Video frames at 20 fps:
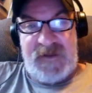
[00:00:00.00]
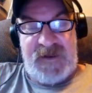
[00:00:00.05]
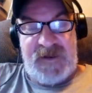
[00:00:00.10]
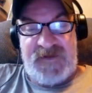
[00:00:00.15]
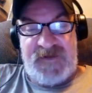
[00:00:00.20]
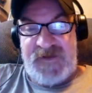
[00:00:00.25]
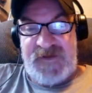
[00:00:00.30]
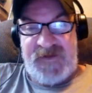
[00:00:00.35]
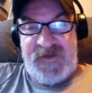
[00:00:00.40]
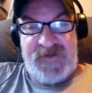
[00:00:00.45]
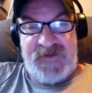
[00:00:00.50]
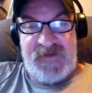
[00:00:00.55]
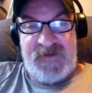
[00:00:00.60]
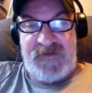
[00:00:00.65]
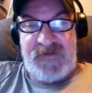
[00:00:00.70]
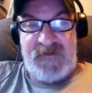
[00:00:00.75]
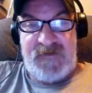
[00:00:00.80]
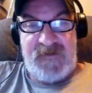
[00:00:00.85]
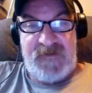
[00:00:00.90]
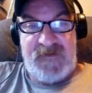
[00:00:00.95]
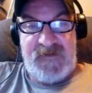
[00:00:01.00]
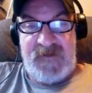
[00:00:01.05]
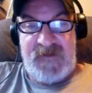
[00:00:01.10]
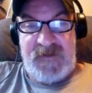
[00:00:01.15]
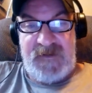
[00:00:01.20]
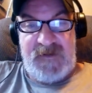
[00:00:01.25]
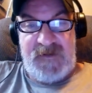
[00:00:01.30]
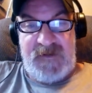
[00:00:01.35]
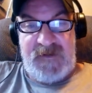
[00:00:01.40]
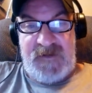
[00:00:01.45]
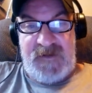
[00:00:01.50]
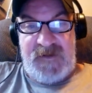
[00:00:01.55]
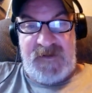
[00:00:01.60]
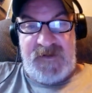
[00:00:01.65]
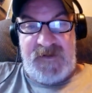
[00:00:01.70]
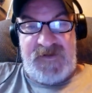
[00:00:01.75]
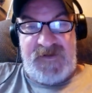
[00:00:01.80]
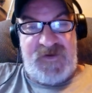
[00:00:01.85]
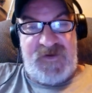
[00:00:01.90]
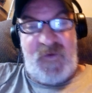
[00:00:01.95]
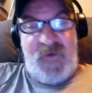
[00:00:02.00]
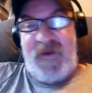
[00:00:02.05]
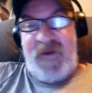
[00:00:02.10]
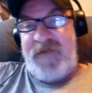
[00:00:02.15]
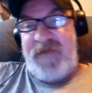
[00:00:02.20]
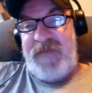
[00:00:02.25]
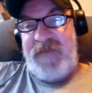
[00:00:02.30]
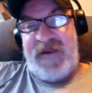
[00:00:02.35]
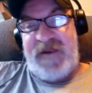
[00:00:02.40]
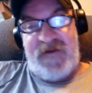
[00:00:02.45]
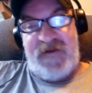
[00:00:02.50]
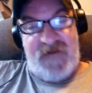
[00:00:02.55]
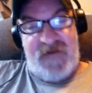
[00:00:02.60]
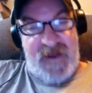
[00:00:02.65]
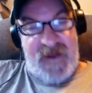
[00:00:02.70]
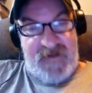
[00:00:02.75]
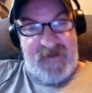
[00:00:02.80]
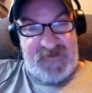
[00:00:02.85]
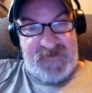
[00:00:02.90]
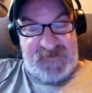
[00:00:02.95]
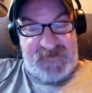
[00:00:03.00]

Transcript: Just a joy to be around.